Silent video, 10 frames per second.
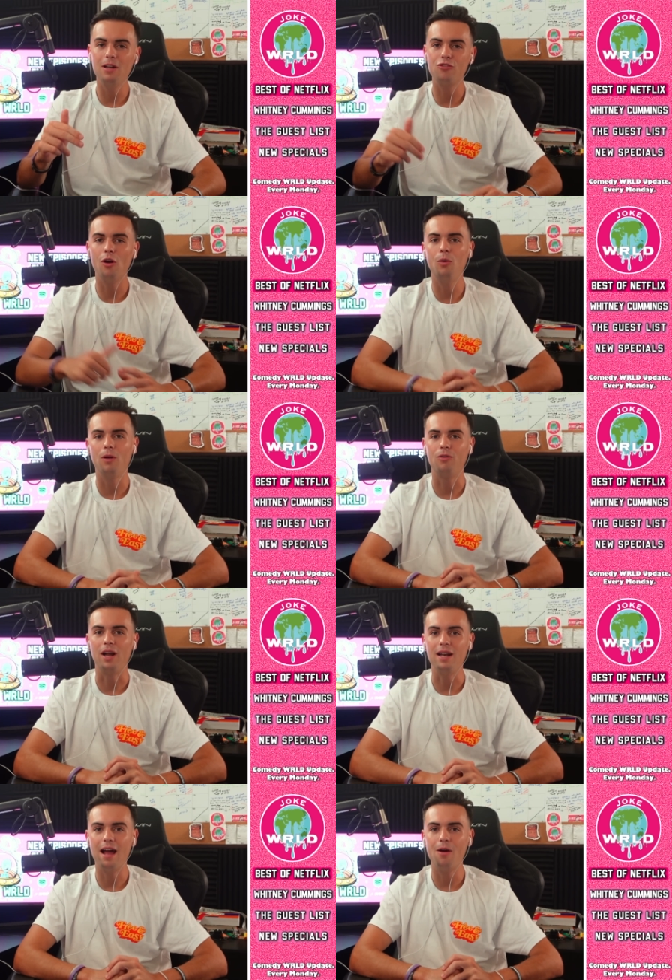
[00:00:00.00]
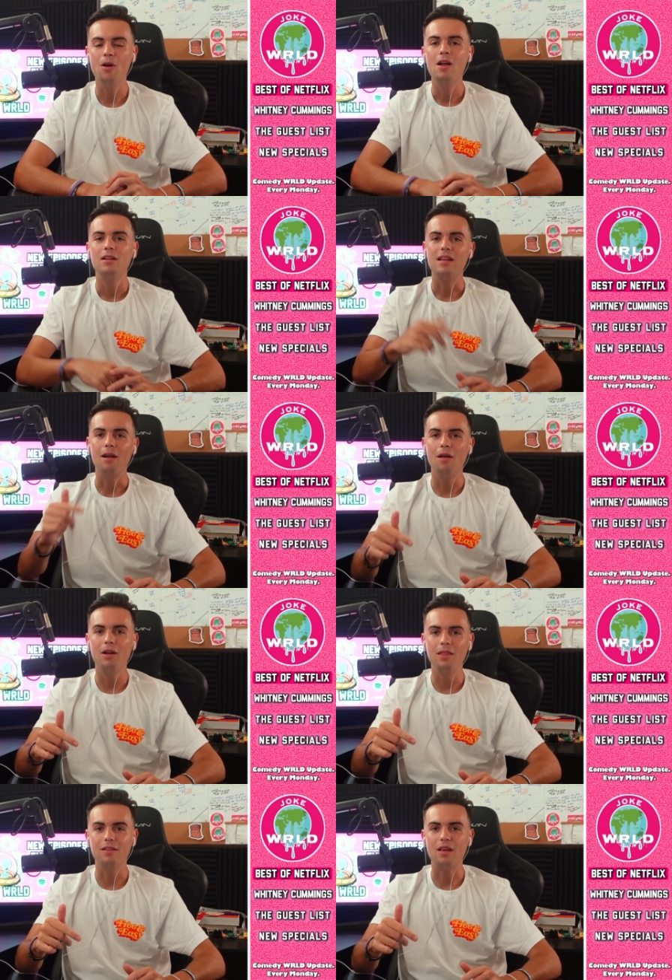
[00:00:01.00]
to Joke WRLD right now,
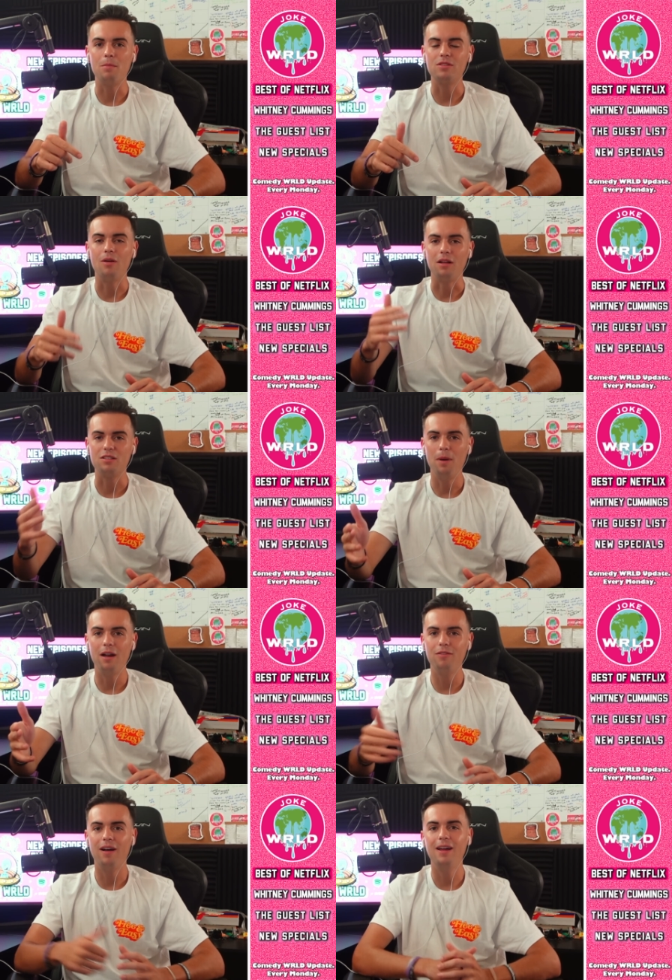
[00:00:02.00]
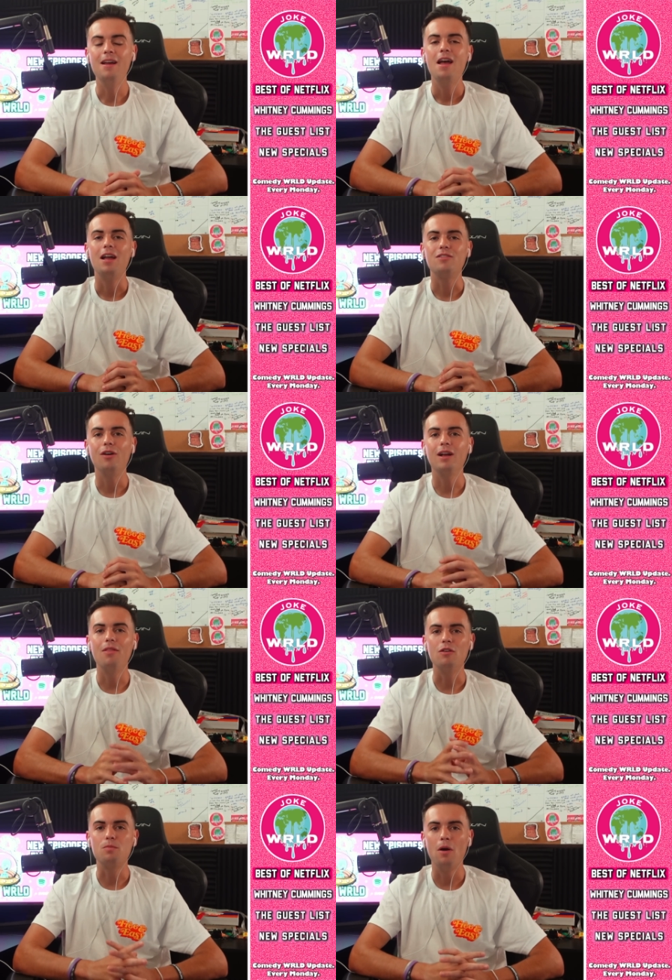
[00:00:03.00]
downloading this episode on Spotify, and turning
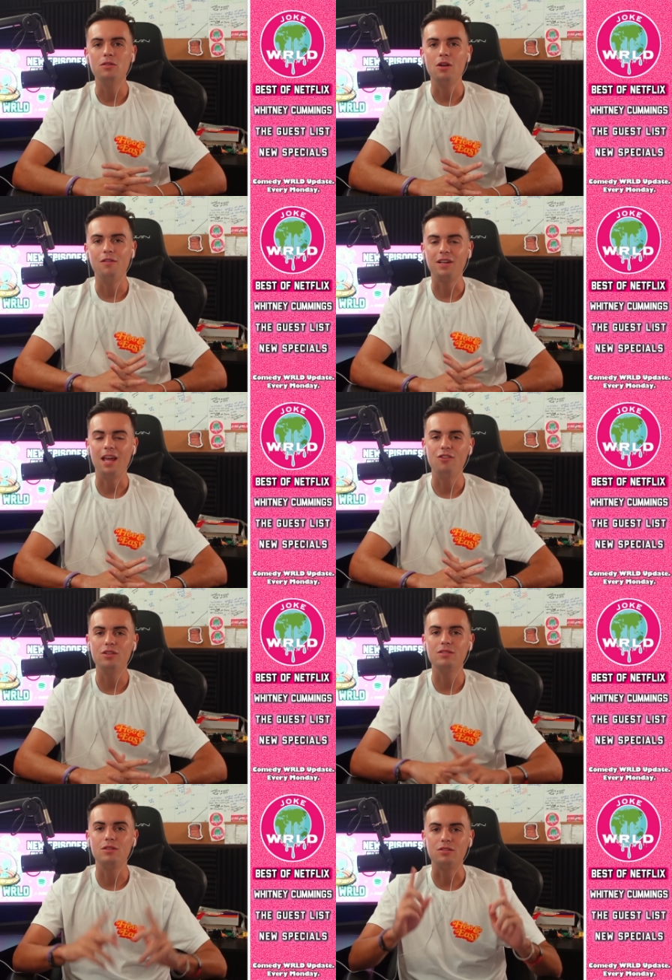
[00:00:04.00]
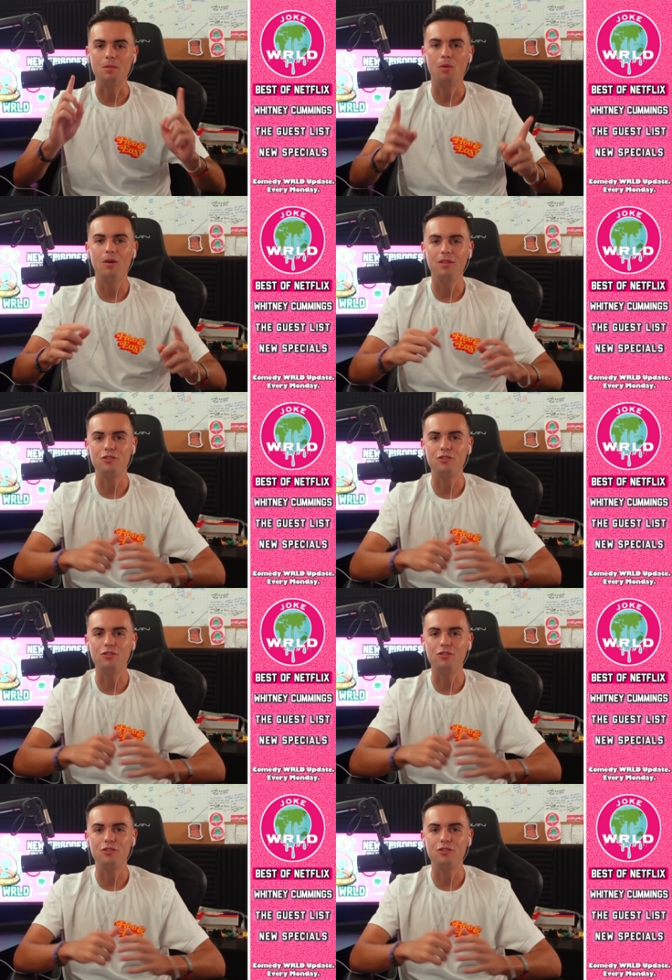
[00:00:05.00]
on those post notifications to support the